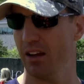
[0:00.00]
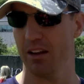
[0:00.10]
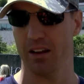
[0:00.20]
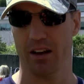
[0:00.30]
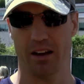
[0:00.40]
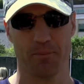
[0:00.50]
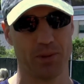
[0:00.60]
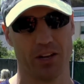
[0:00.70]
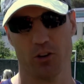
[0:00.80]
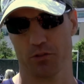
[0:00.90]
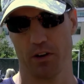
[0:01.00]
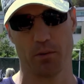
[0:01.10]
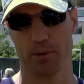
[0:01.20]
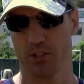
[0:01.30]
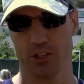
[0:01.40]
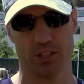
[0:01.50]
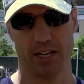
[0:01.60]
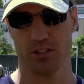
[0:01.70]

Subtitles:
And that goes for every position.